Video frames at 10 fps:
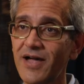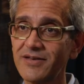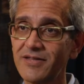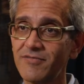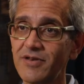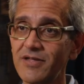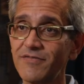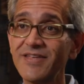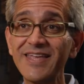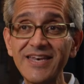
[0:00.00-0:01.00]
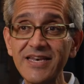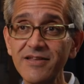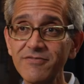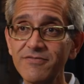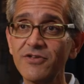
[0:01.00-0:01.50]
activity of
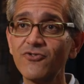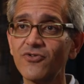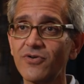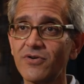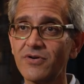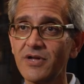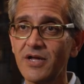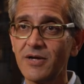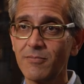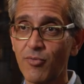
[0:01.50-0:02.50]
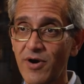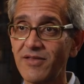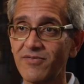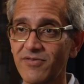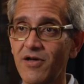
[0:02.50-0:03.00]
individual
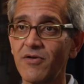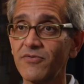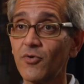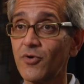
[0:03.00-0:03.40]
brain cells